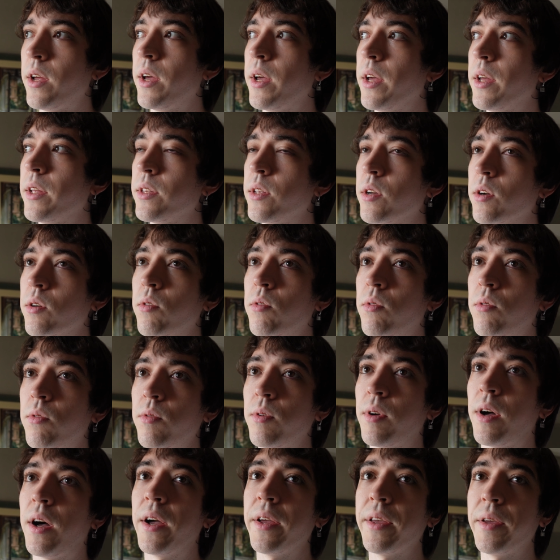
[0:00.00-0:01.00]
And the
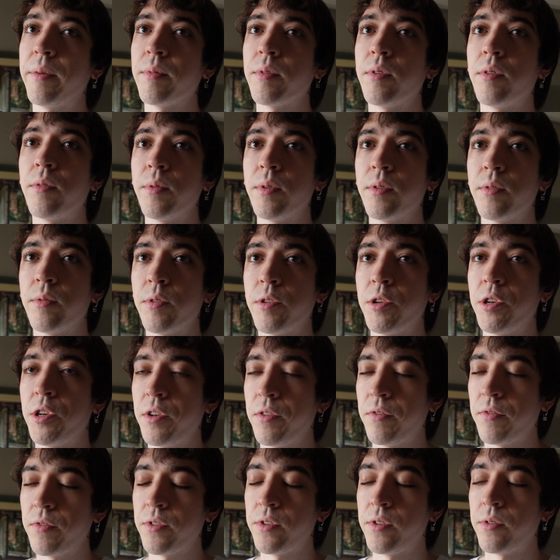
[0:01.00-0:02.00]
goal I am going to
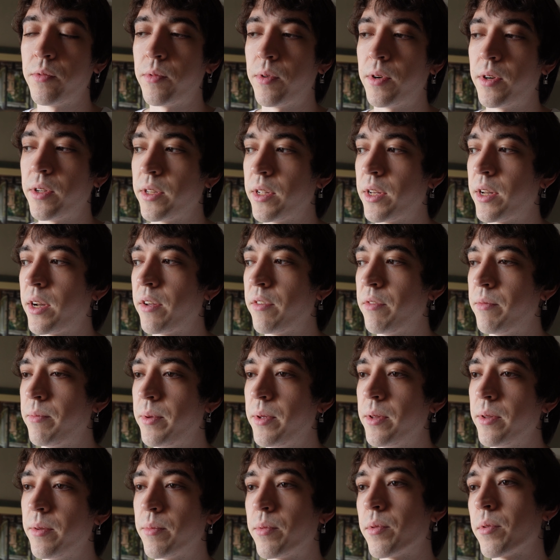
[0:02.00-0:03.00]
achieve is the one that I've
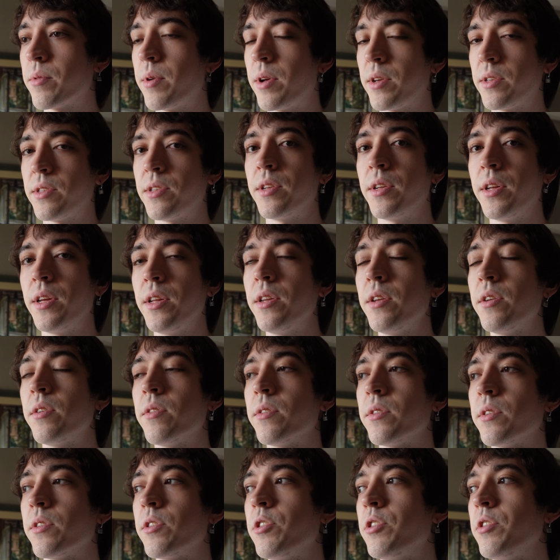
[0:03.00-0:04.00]
been procrastinating
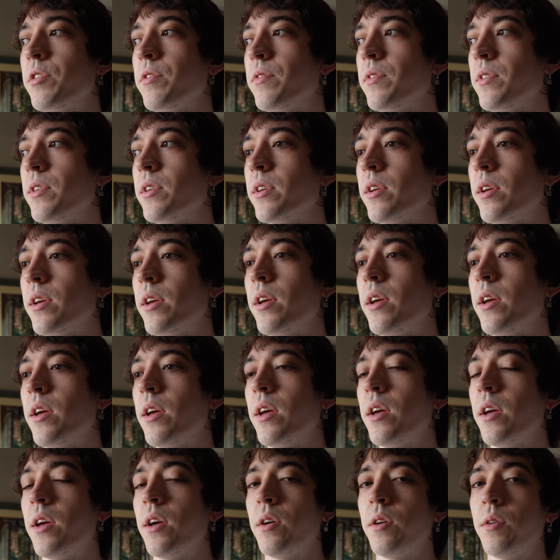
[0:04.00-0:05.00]
on achieving,
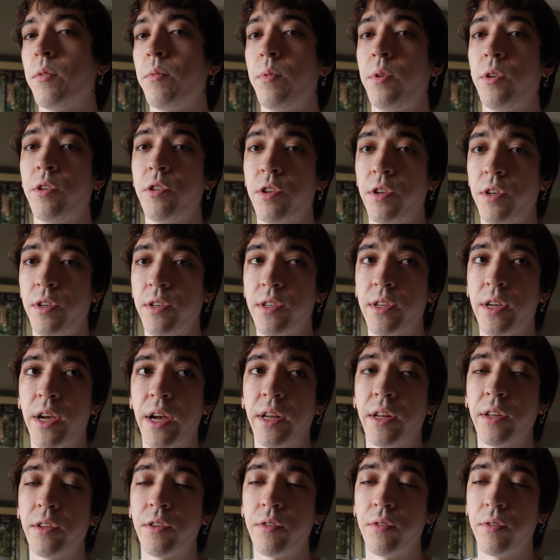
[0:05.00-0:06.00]
which is
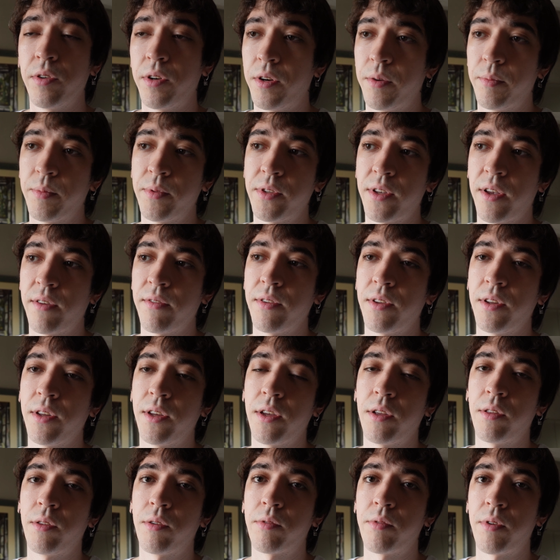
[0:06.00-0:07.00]
getting to up 70
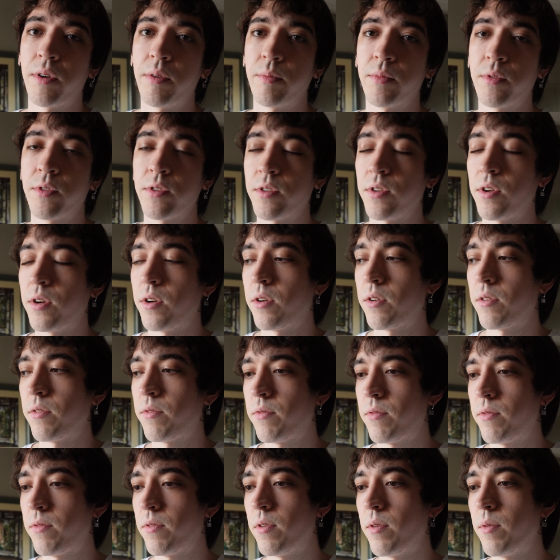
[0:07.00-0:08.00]
kilograms of
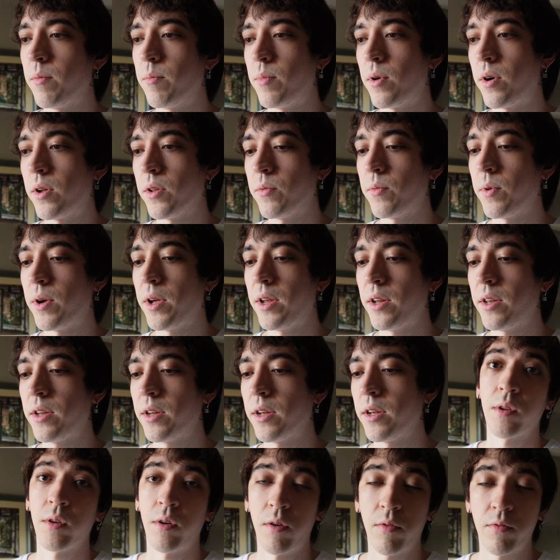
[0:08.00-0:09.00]
body weight.
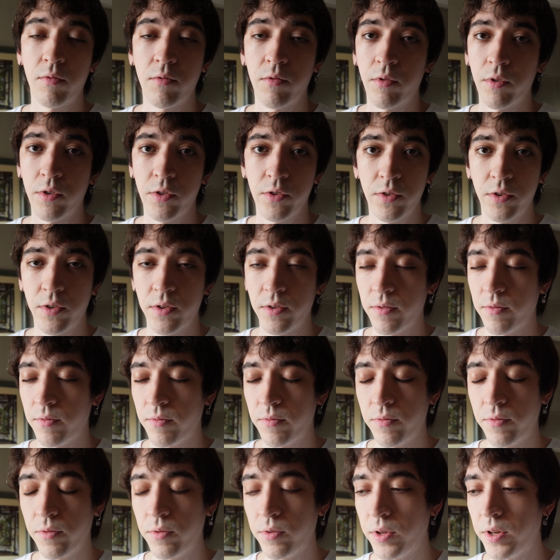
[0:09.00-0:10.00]
Of course,
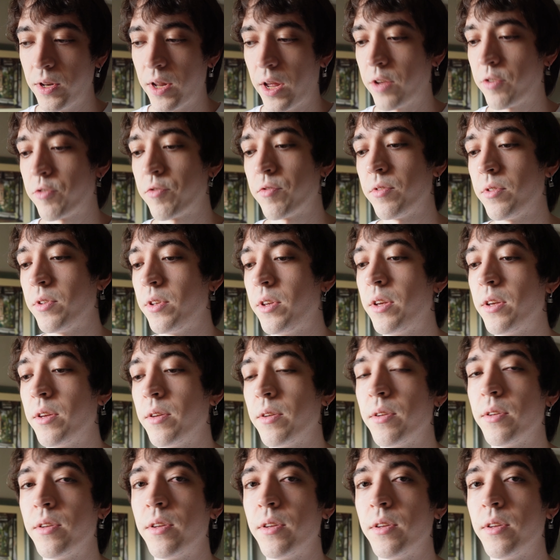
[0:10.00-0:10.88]
fully naturally.